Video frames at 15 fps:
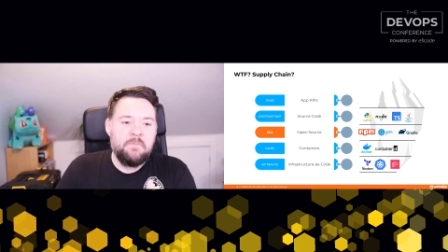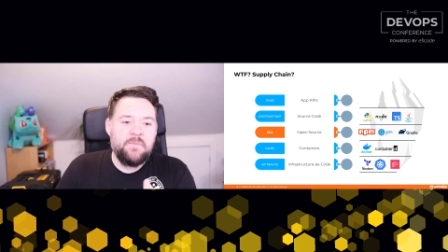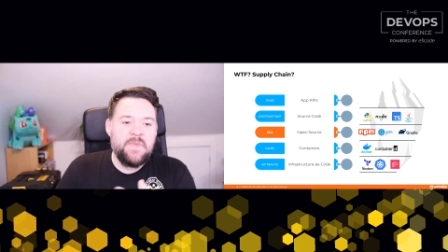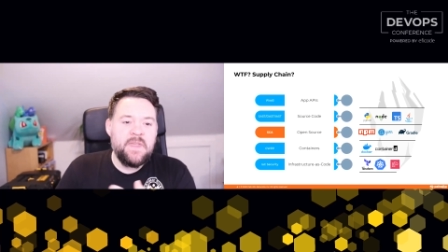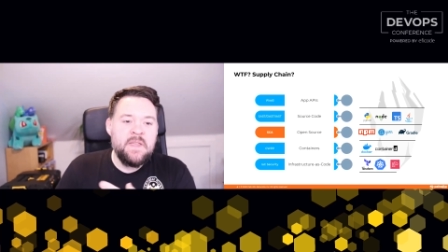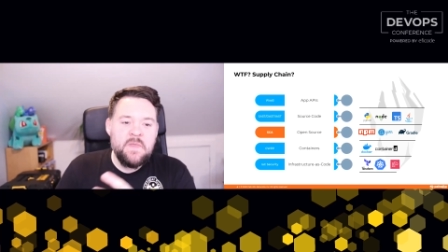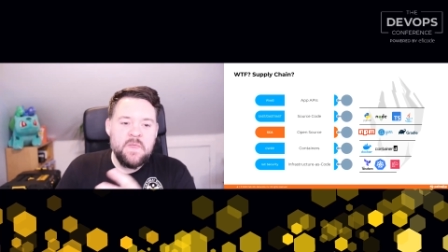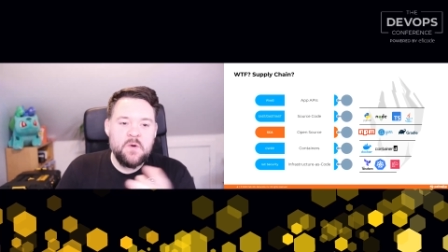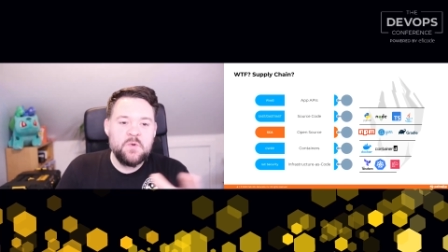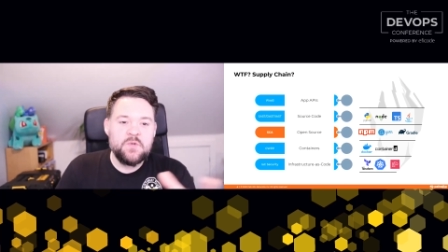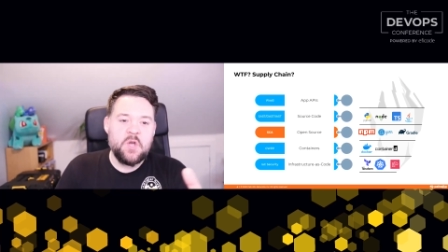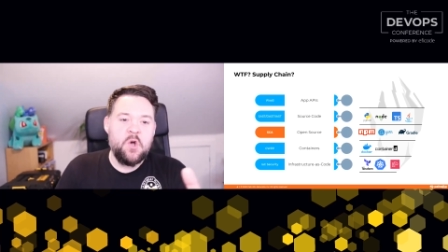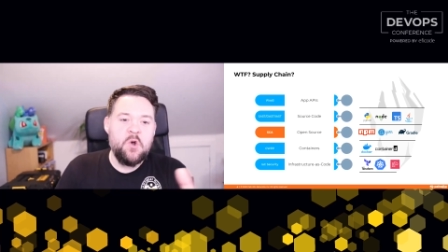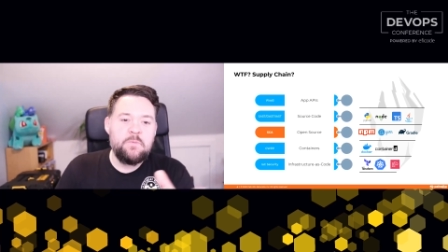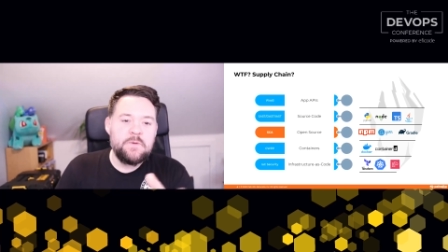in those
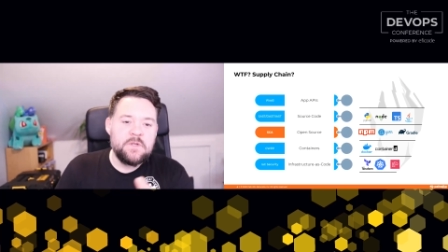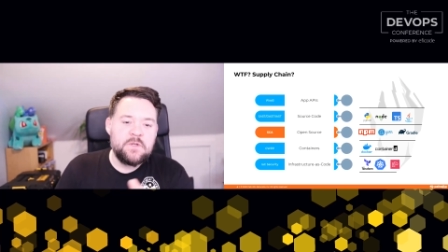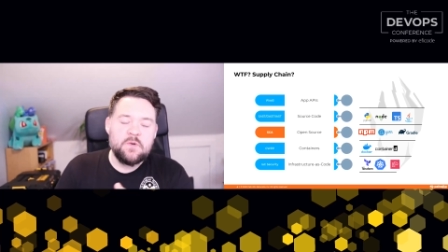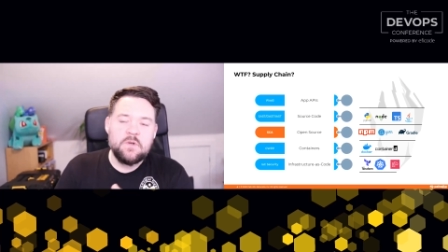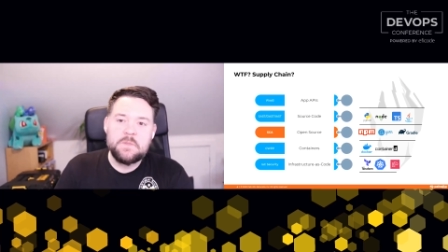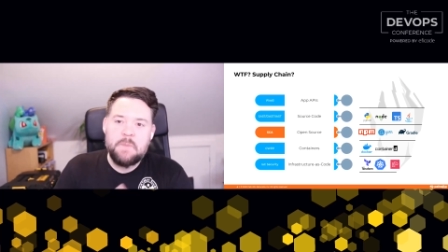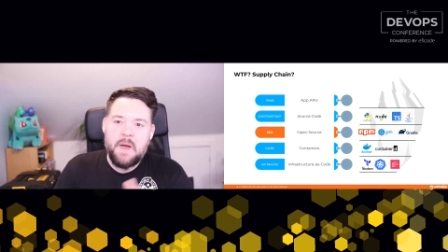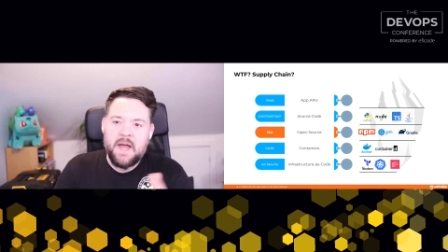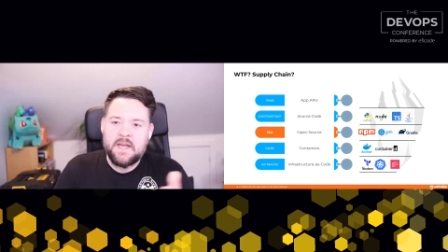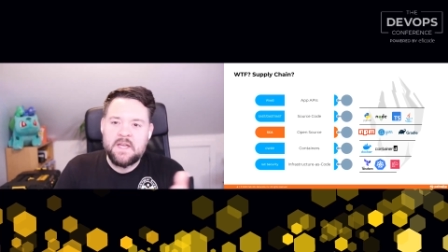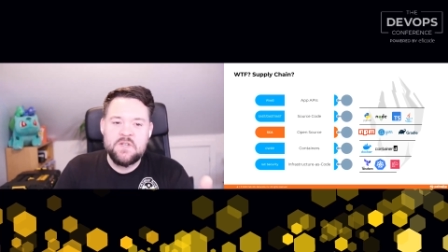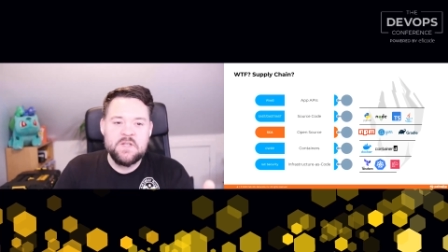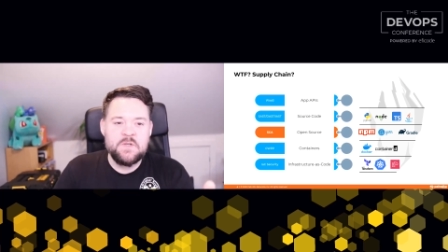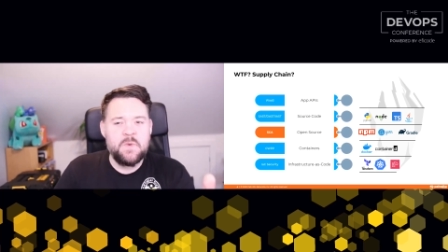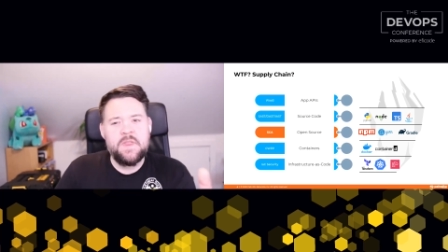open source
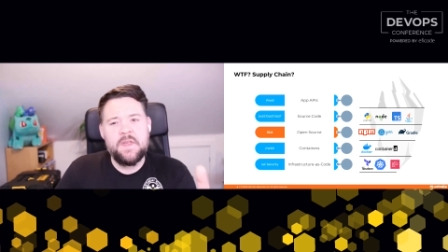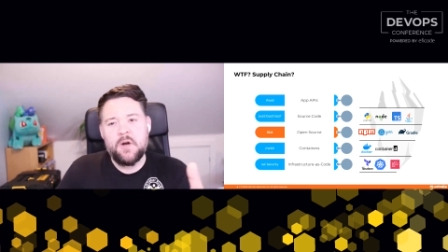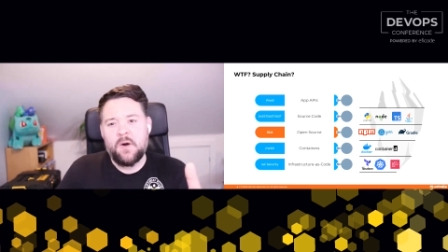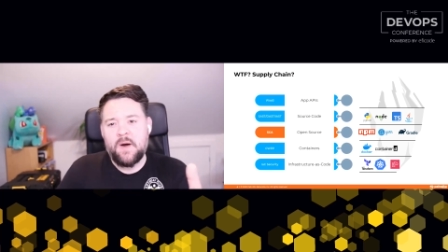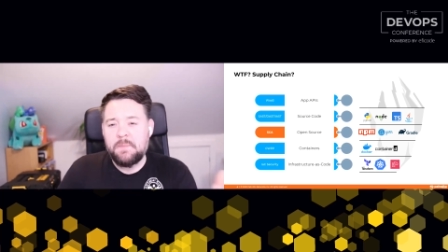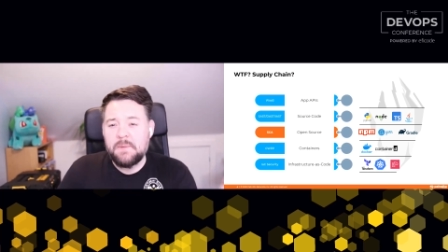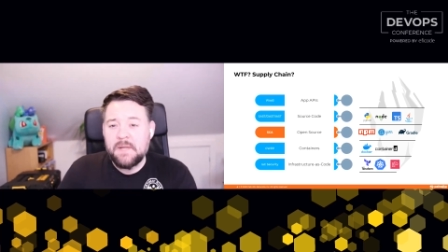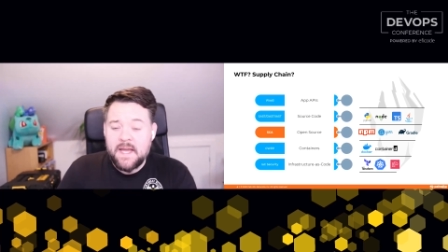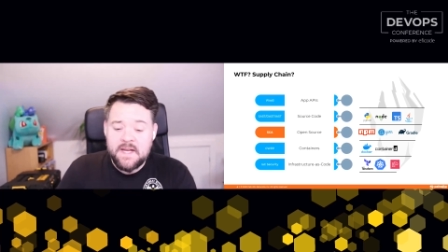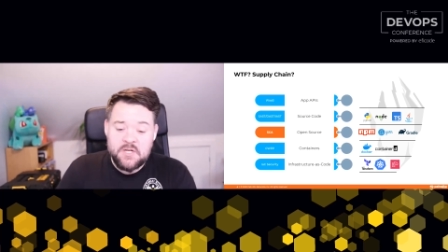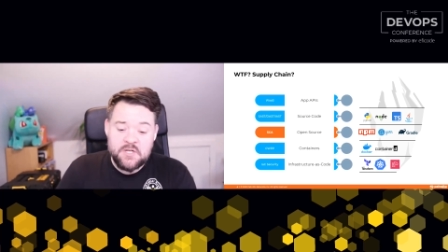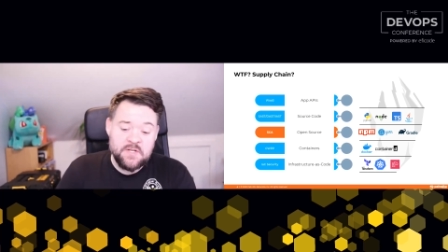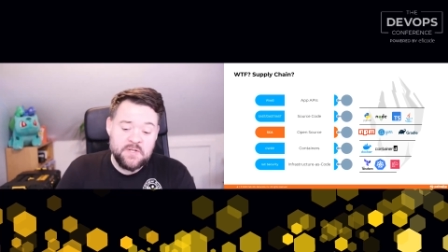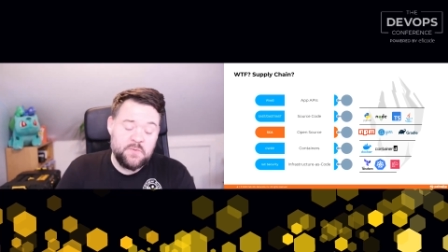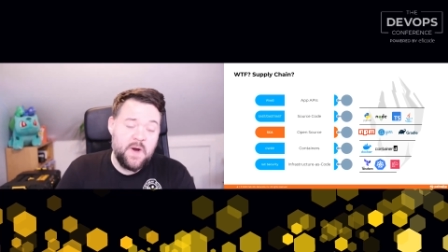packages within our
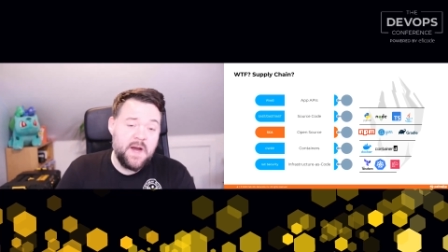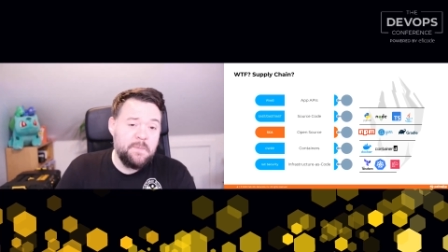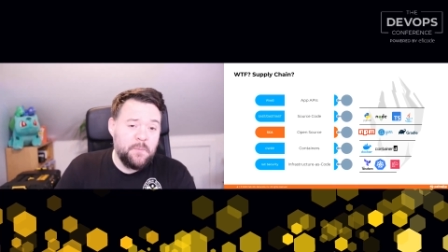applications, right?